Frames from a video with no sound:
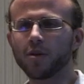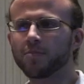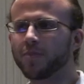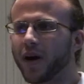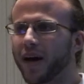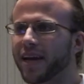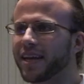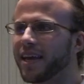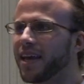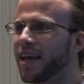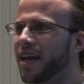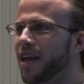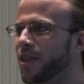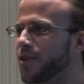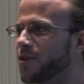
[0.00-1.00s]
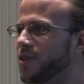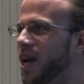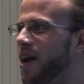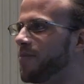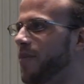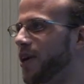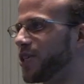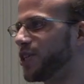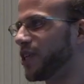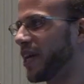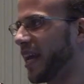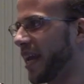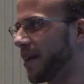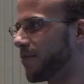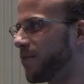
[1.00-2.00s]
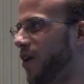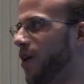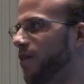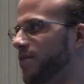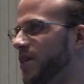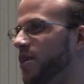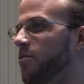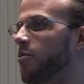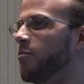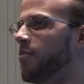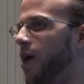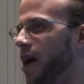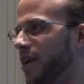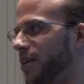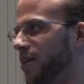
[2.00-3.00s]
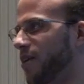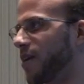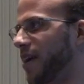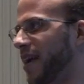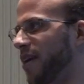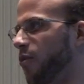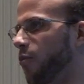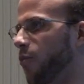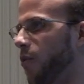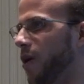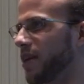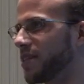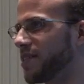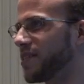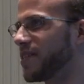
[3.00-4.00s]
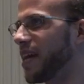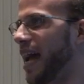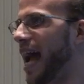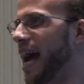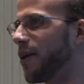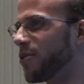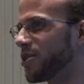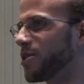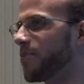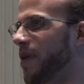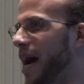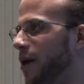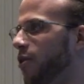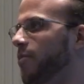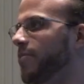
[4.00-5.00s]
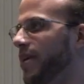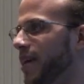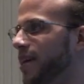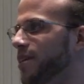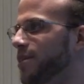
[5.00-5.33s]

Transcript: But there's not much involved in monitoring what's, how is the power being